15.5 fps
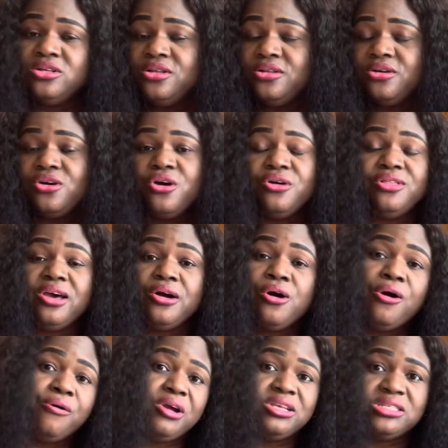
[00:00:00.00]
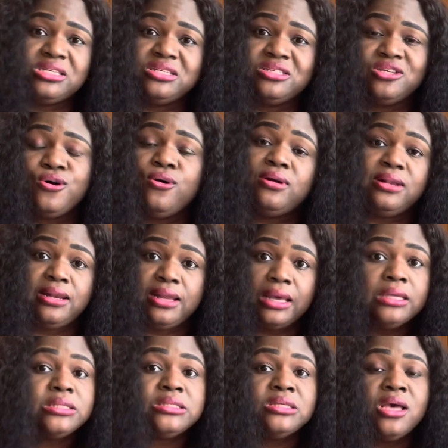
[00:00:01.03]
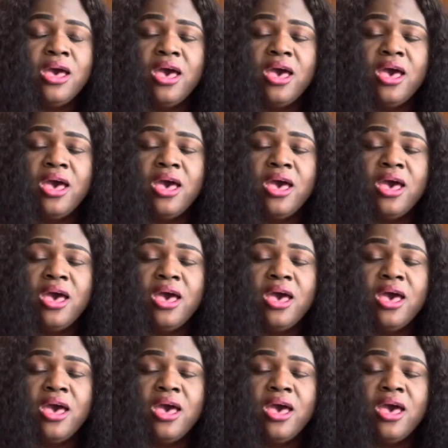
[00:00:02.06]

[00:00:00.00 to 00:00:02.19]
Their currency is called Lex,